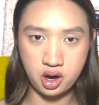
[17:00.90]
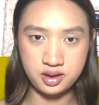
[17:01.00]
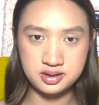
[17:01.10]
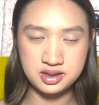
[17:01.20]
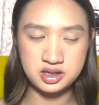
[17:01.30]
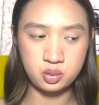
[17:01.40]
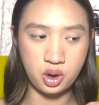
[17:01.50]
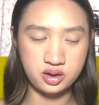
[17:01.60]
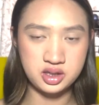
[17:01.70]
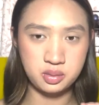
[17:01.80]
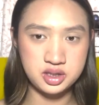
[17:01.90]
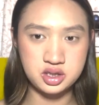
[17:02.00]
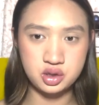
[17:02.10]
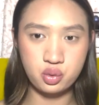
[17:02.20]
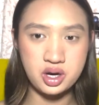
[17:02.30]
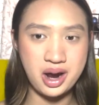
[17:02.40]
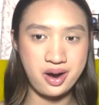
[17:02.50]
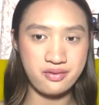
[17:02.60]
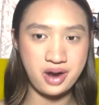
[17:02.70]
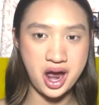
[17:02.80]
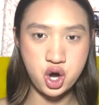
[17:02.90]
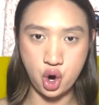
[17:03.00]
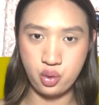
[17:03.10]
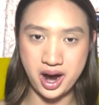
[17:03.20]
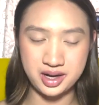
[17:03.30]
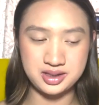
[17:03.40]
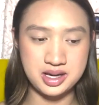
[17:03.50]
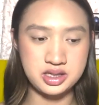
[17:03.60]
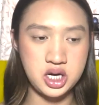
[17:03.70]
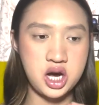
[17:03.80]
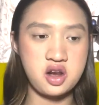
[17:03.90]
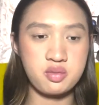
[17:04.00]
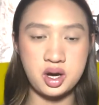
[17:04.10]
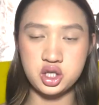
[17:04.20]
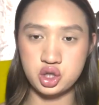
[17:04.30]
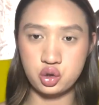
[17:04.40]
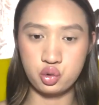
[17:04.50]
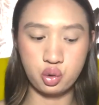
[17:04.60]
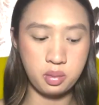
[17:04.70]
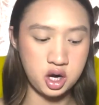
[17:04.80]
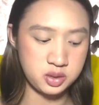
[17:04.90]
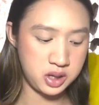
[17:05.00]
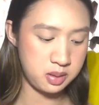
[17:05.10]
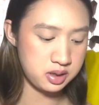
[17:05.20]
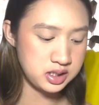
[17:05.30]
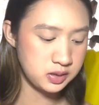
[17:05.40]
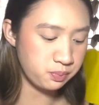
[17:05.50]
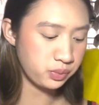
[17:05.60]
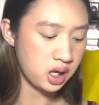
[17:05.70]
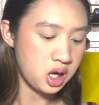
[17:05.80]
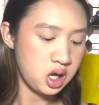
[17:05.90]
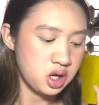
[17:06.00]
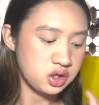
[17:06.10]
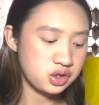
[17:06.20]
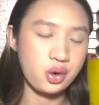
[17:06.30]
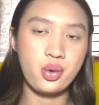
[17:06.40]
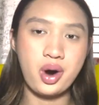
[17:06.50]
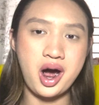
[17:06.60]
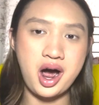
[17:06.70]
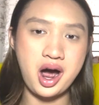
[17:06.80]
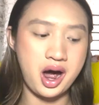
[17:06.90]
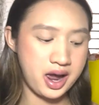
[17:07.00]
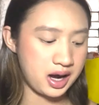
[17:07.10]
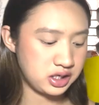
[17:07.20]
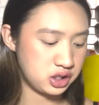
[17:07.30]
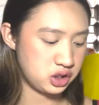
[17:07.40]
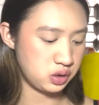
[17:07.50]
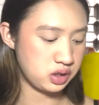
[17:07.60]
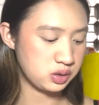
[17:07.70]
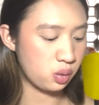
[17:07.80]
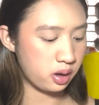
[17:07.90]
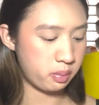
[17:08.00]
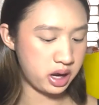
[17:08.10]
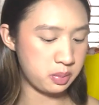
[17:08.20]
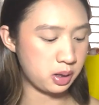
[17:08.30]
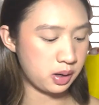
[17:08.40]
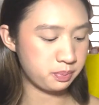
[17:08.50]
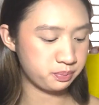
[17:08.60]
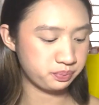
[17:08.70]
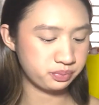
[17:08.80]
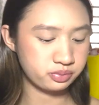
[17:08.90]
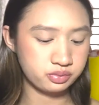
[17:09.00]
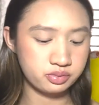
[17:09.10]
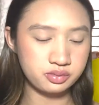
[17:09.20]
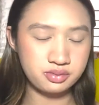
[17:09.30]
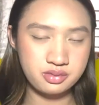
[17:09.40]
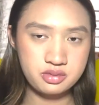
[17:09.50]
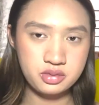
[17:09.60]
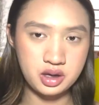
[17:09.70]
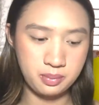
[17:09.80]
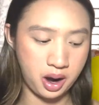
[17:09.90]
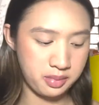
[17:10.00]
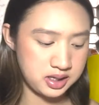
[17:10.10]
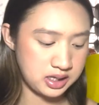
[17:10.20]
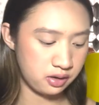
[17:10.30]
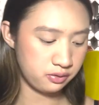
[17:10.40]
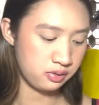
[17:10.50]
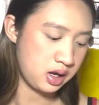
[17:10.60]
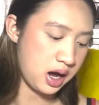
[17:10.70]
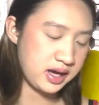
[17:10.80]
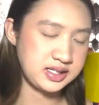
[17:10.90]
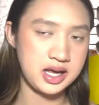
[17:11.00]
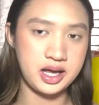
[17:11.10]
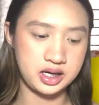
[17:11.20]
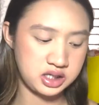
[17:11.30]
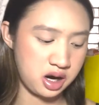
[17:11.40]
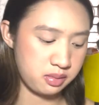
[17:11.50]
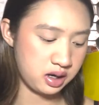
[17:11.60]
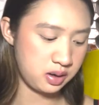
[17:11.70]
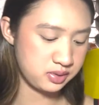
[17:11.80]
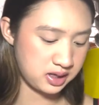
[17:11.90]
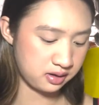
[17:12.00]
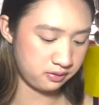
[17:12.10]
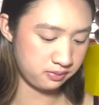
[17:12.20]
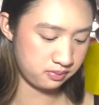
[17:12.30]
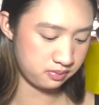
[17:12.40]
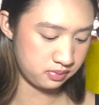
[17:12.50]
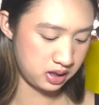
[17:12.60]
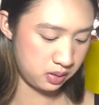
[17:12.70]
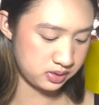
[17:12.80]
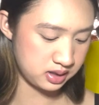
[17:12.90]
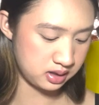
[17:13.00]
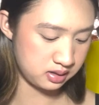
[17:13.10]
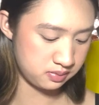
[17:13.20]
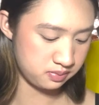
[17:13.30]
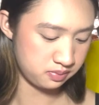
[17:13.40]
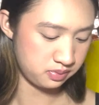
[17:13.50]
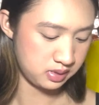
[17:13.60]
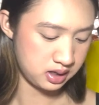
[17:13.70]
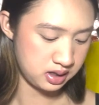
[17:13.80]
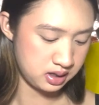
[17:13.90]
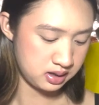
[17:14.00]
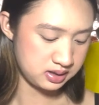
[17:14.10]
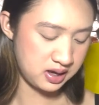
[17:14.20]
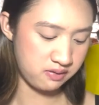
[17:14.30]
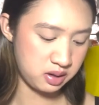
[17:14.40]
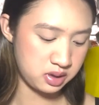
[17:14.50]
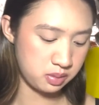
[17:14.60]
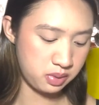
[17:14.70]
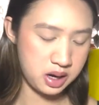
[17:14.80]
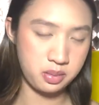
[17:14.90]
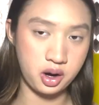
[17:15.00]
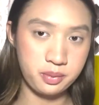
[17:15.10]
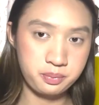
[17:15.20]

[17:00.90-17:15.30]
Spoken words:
answers whilst I was in school, and now I have no access to any of my school past papers. So I had to do this one paper by myself. I set like a timer. It was a 70-minute paper.